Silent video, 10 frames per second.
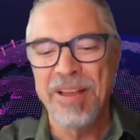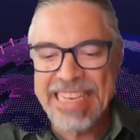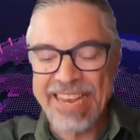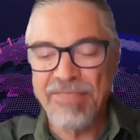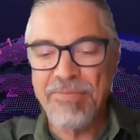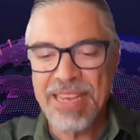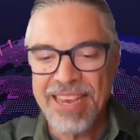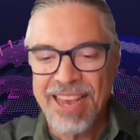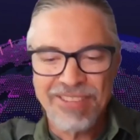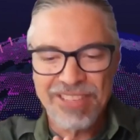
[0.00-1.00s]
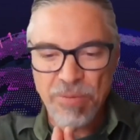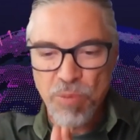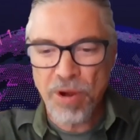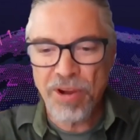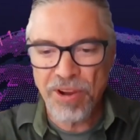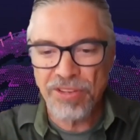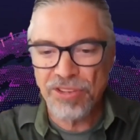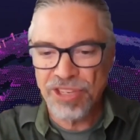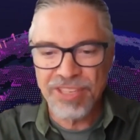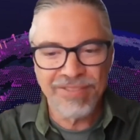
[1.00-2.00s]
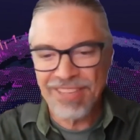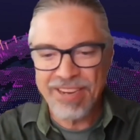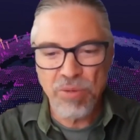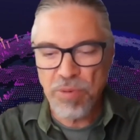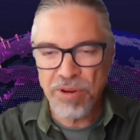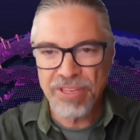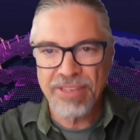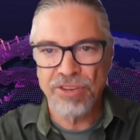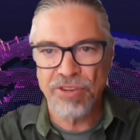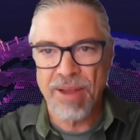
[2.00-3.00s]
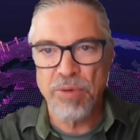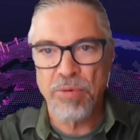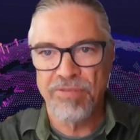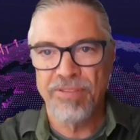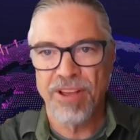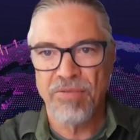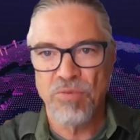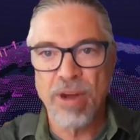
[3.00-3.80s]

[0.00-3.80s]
give me some words, just single words that describe the word flow.